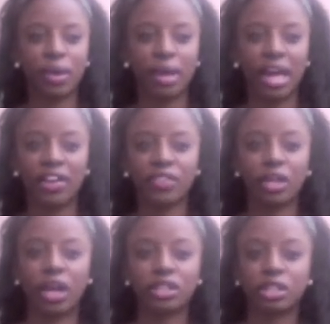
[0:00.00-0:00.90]
have an
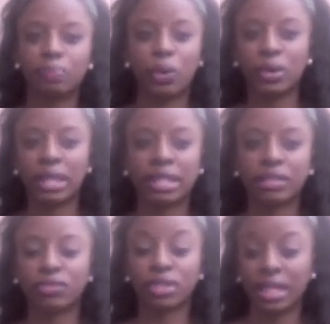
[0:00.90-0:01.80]

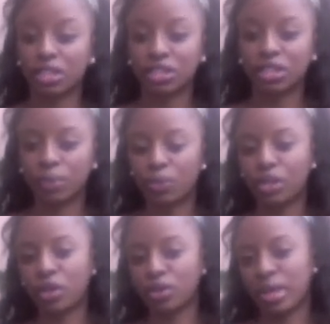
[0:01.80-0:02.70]
unspoken relationship. We
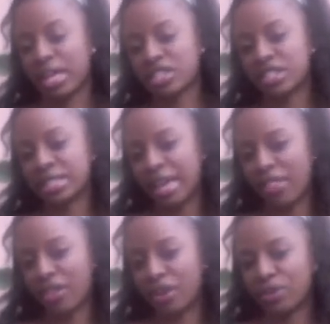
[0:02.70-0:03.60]
know you guys are
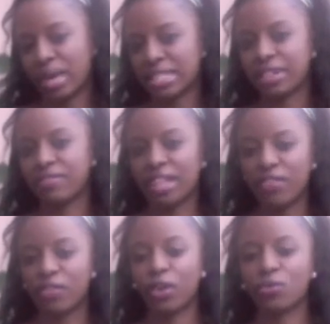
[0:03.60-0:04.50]
together. You guys have
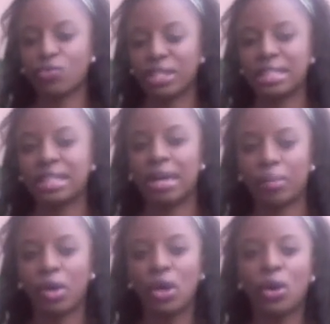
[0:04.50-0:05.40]
never really come.
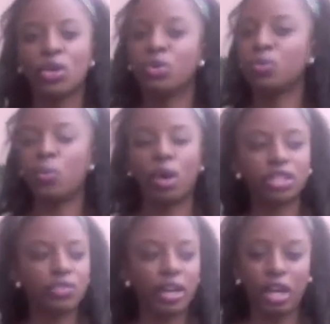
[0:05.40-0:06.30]
You walk
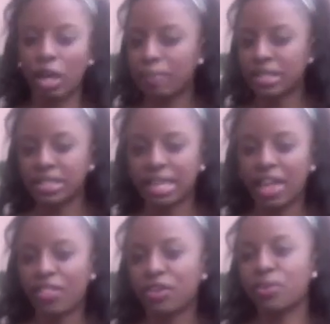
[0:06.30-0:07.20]
the red carpets
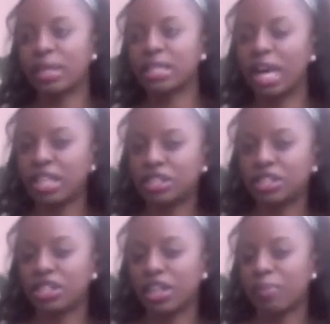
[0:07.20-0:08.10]
together. You acknowledge
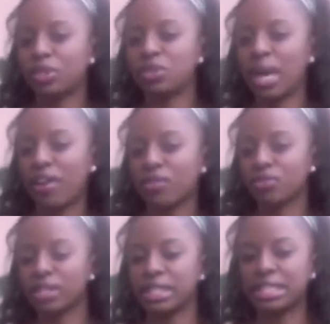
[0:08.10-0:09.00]
each other, but you haven't
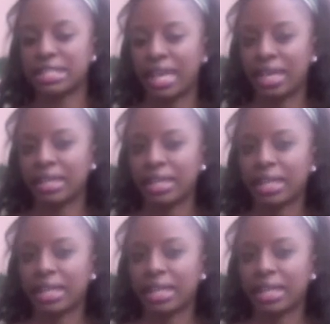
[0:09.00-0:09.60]
really said,